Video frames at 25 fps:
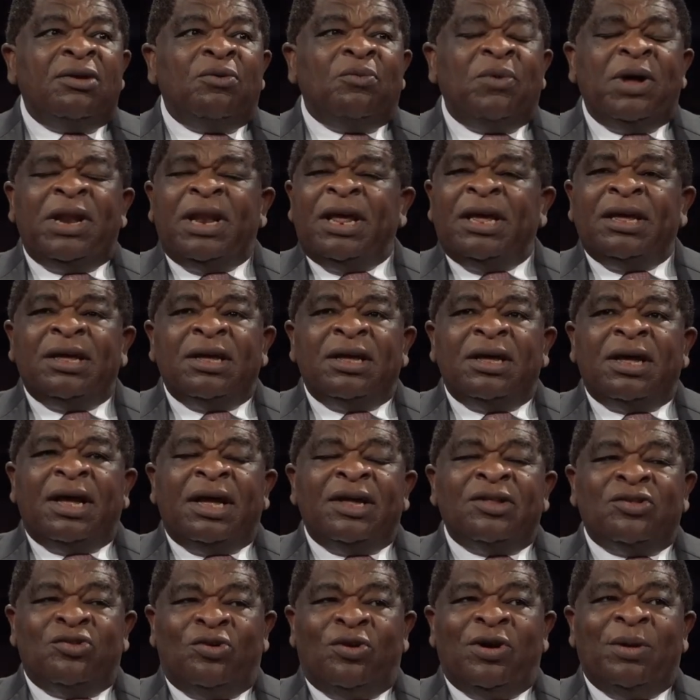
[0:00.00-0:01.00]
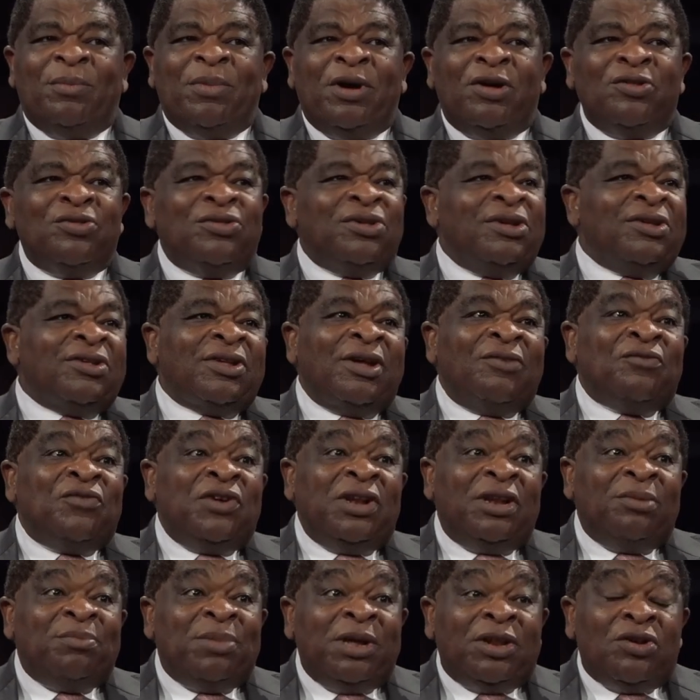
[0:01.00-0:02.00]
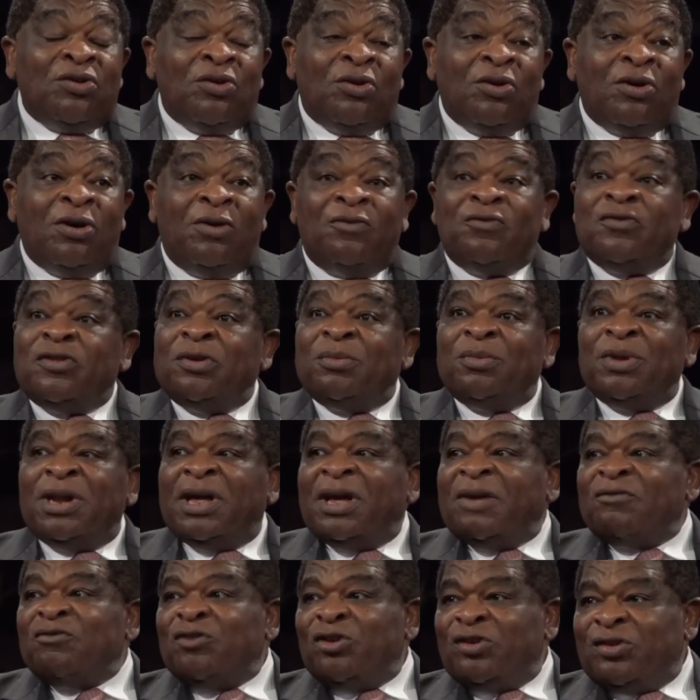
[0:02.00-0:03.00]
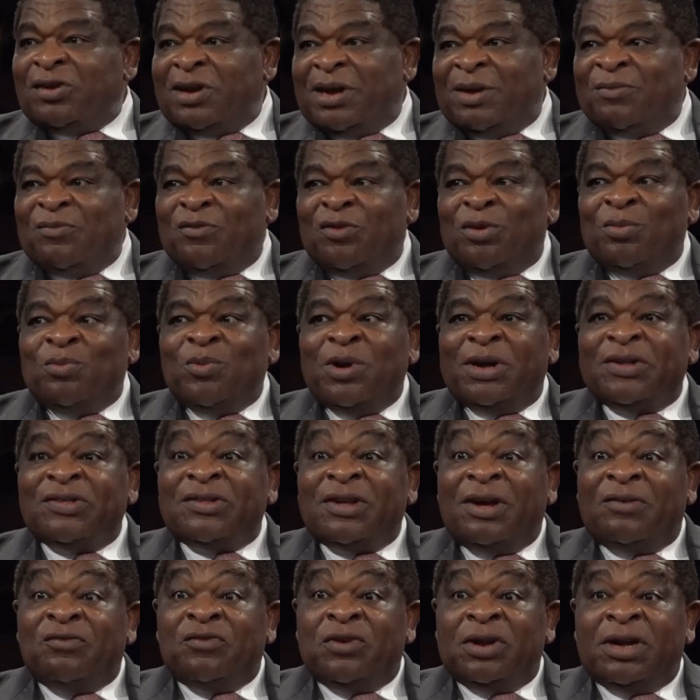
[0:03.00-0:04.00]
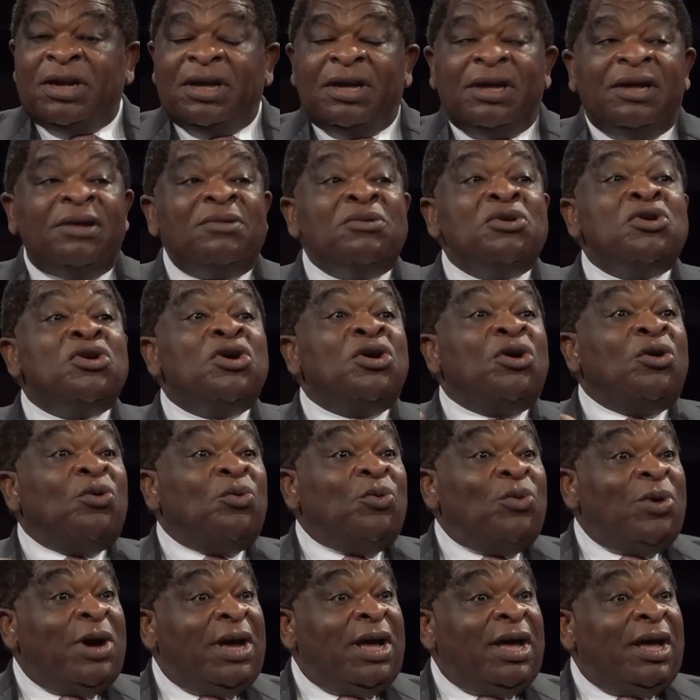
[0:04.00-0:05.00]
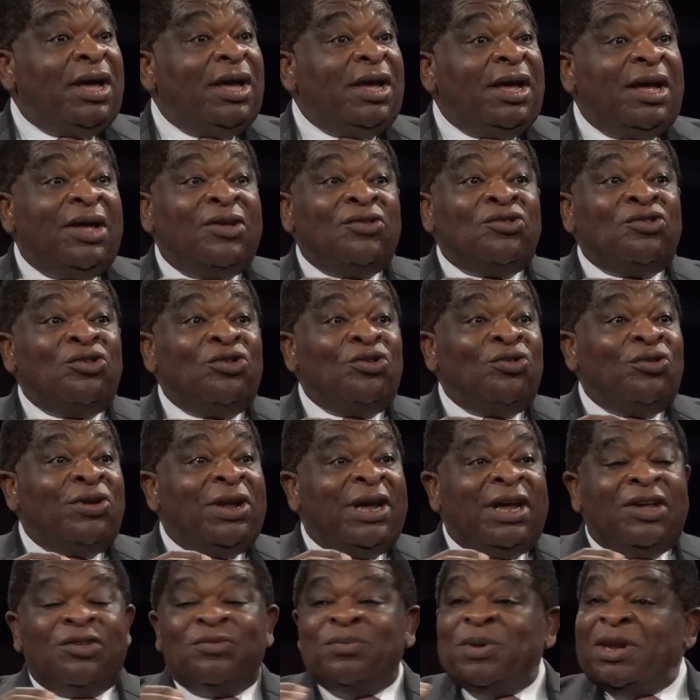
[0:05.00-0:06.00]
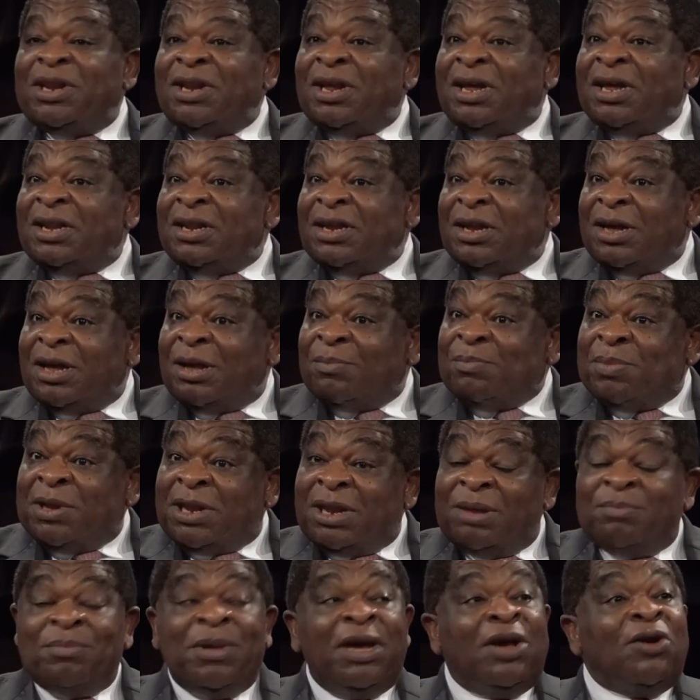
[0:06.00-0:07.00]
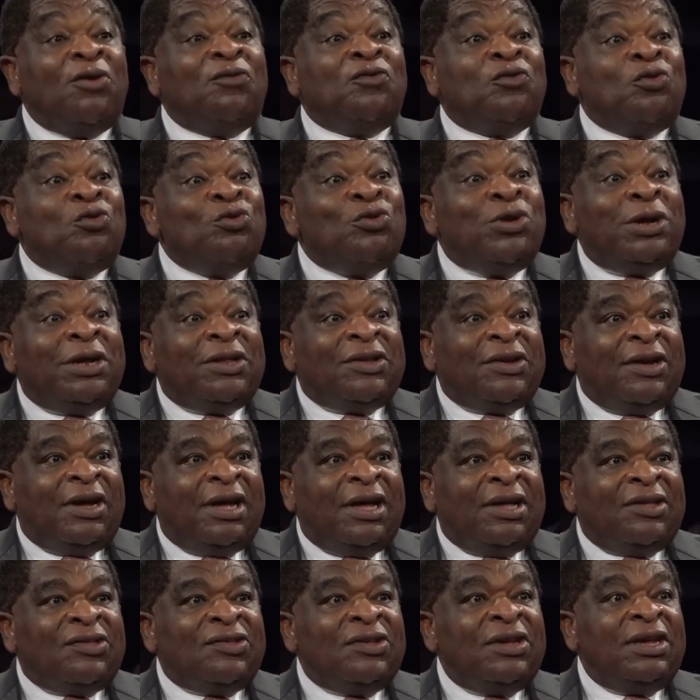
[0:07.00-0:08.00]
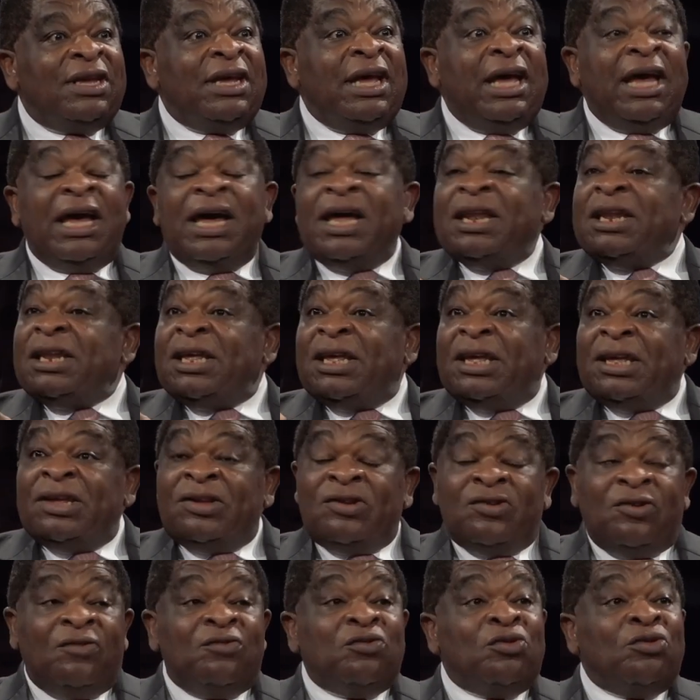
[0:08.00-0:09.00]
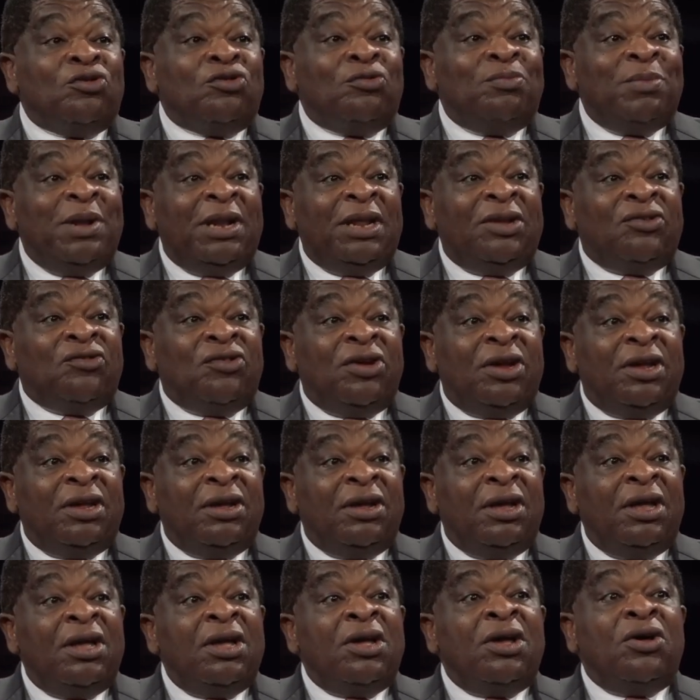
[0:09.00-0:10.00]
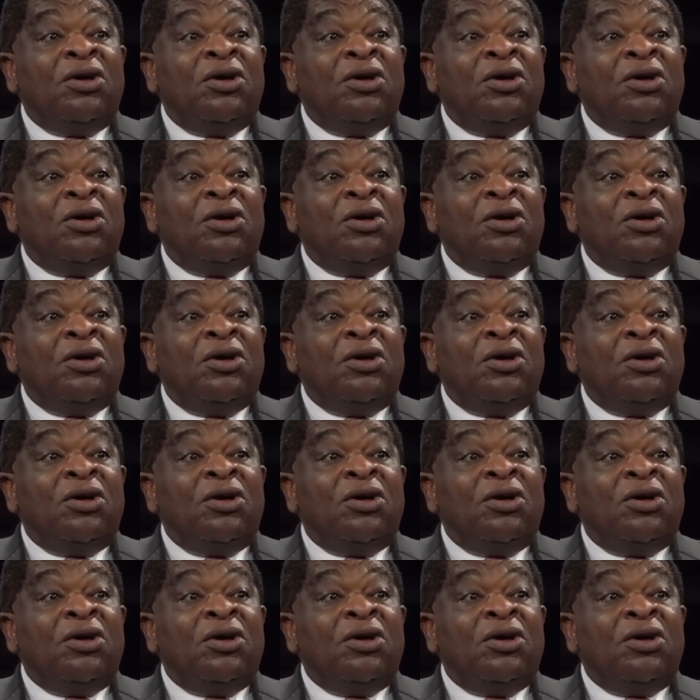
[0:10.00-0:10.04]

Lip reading: When I talk about this, I feel a bit uncomfortable. I've just come from West Africa, where, as you know, there has been an epidemic of coup d'etats, and each of those military